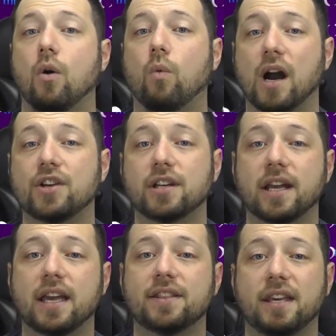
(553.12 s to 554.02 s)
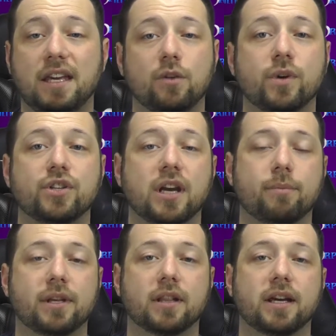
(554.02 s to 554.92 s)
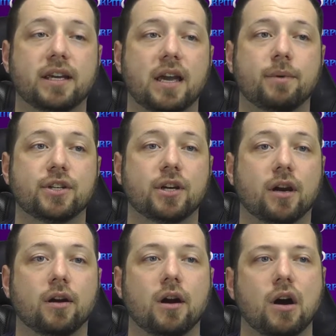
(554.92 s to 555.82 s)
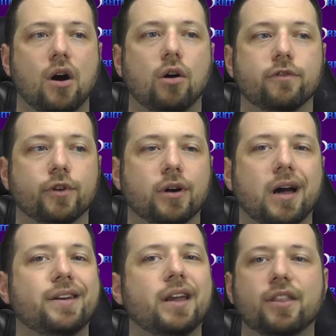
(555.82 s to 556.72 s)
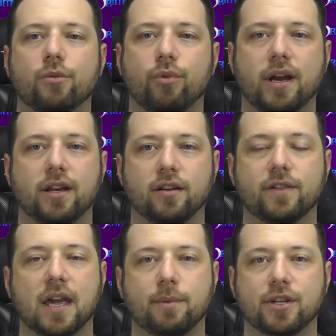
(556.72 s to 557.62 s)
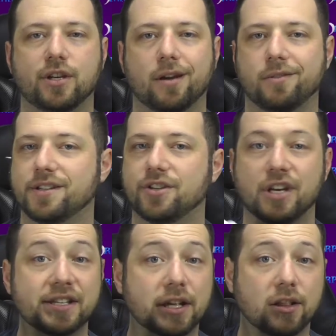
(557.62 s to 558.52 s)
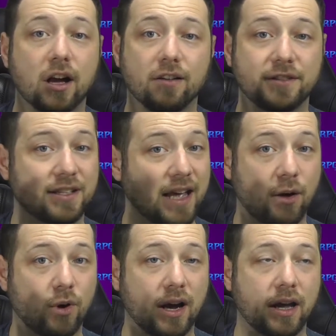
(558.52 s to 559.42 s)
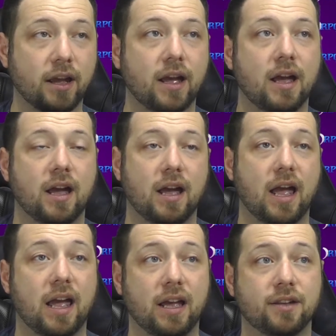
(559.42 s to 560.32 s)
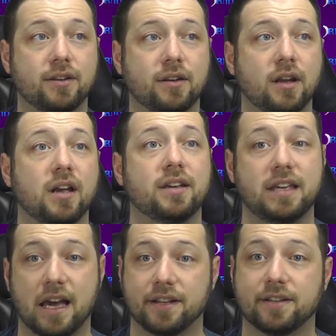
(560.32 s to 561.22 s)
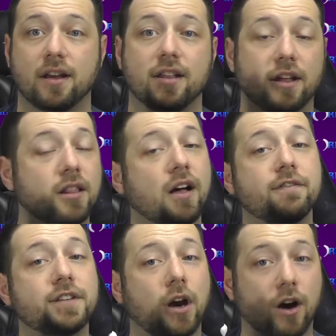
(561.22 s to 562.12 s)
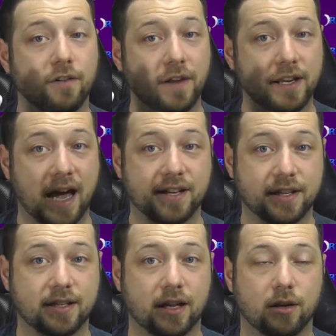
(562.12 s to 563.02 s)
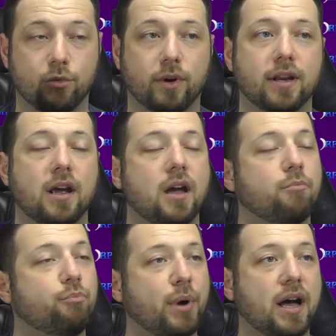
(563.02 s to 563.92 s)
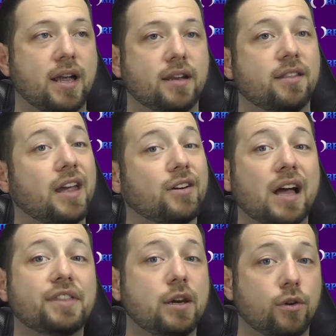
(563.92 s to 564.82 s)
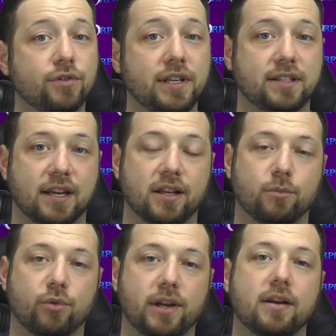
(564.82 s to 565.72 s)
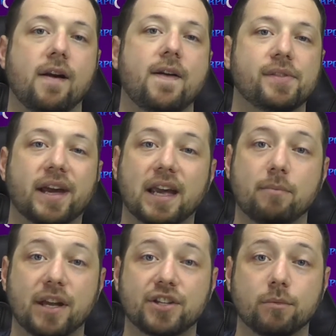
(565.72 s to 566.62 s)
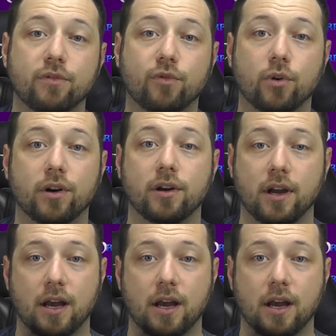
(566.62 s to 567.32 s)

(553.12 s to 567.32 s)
why should I get the Ewin Champion line gaming chair over another brand of gaming chair? Is it just the gloves? Is that why? And yes, the gloves are a fantastic selling point, but they are not the only selling point. Like I mentioned before,